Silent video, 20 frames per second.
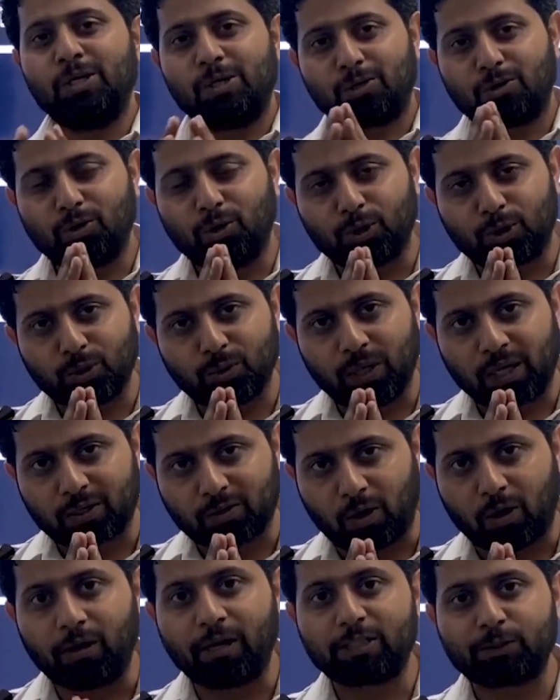go to our
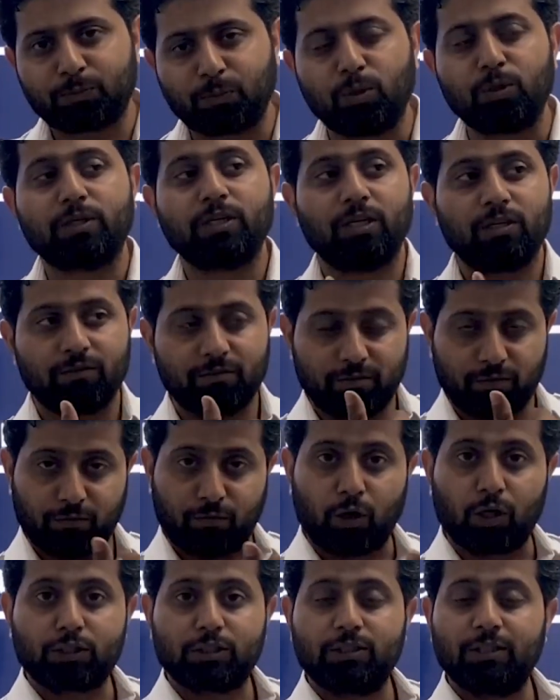college portal,
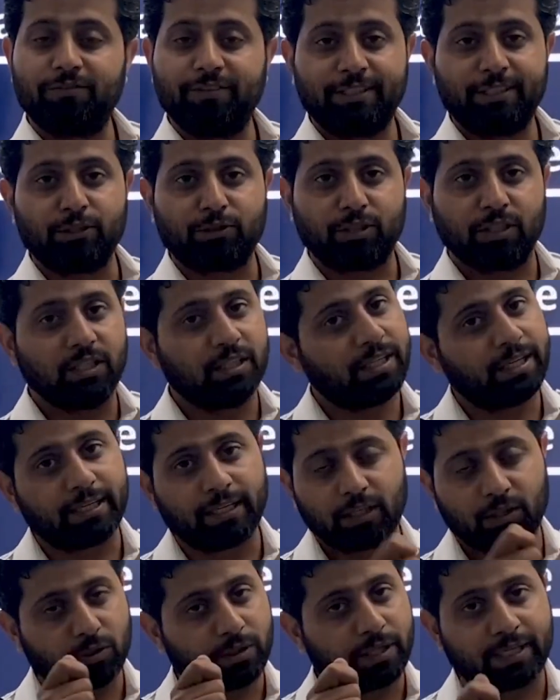watch the video till the end
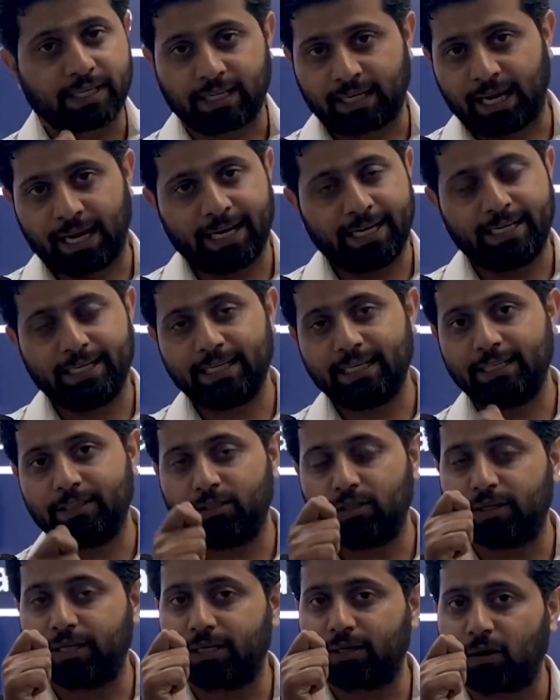and you'll get an idea and
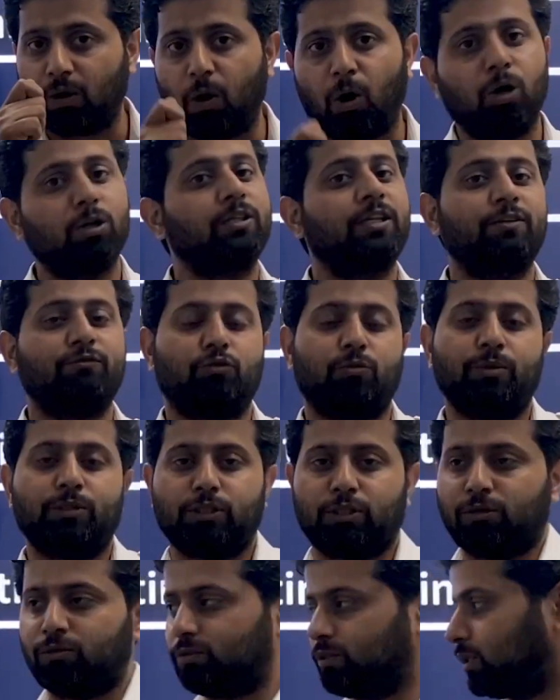you'll get all the
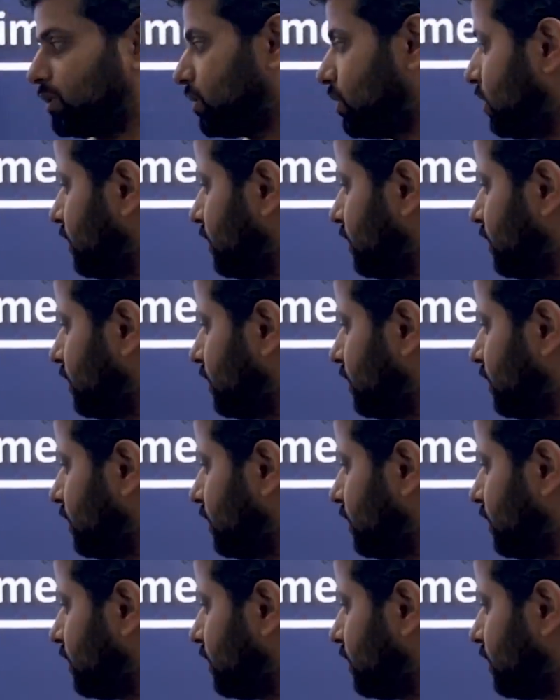information out there.